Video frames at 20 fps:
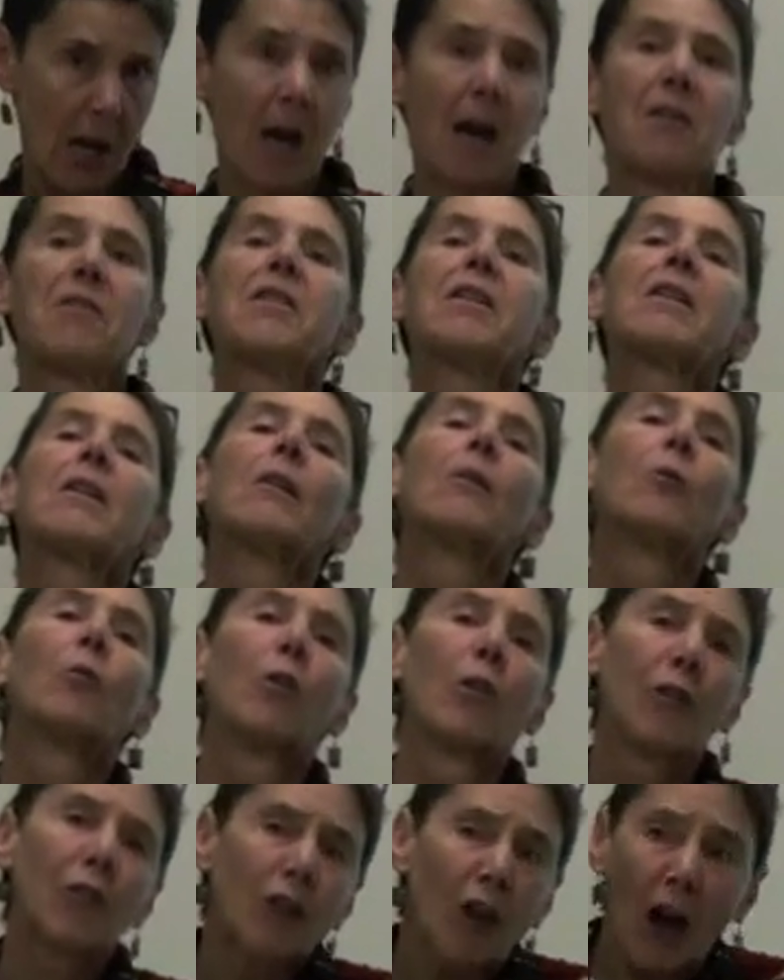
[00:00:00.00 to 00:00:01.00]
I think are
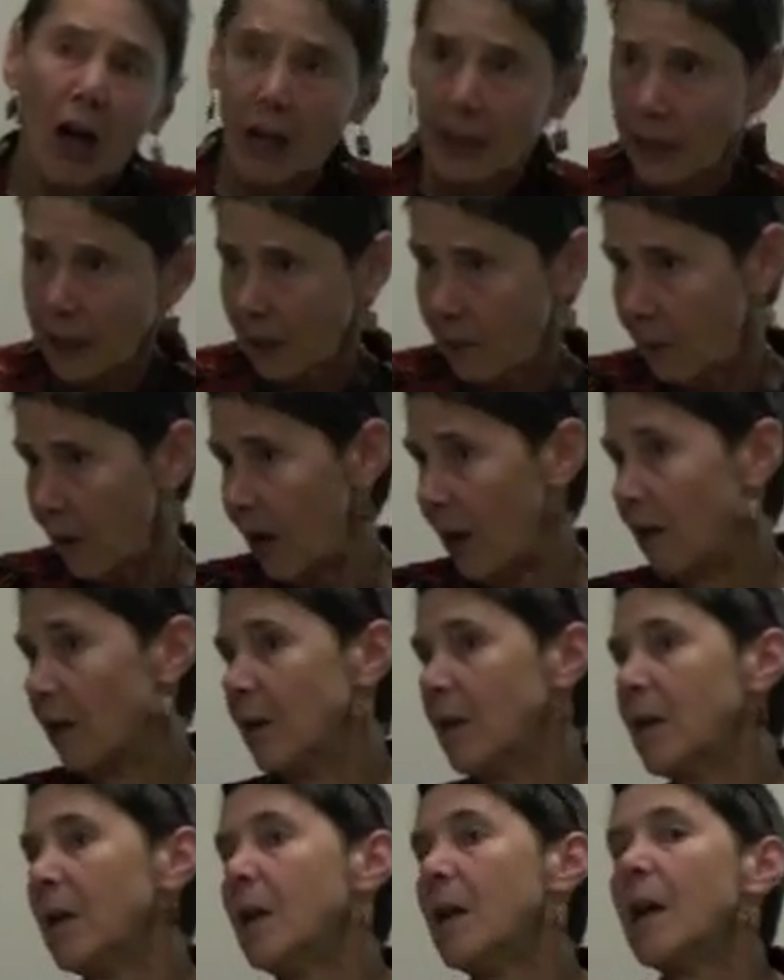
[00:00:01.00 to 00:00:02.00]
worth talking
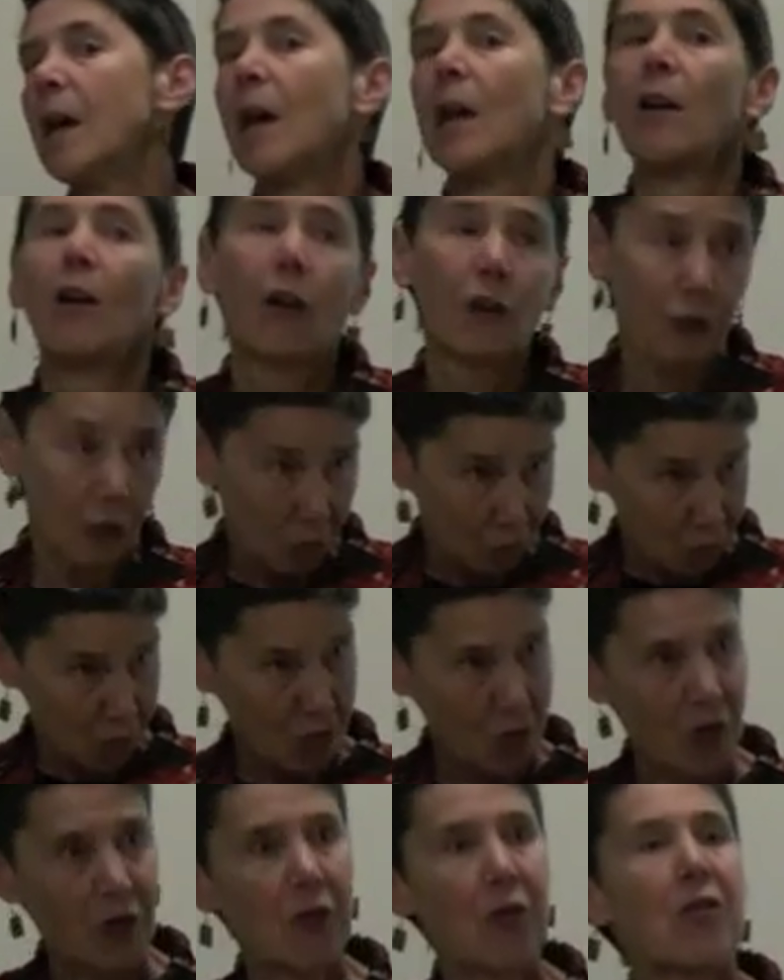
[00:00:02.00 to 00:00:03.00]
about and also
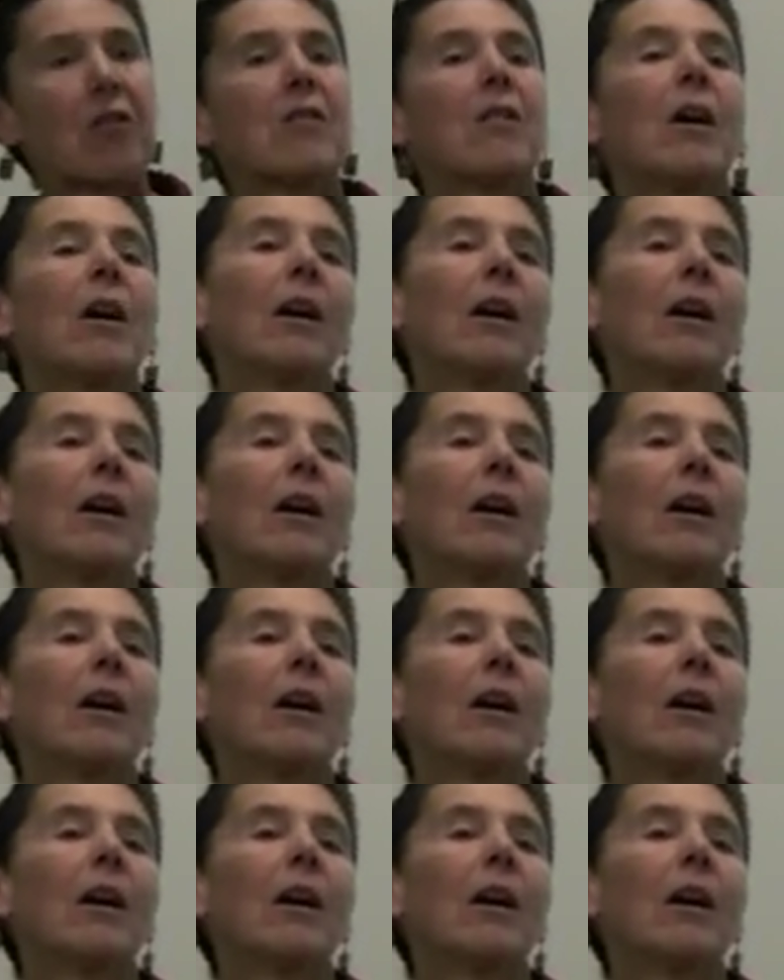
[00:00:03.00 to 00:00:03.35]
worth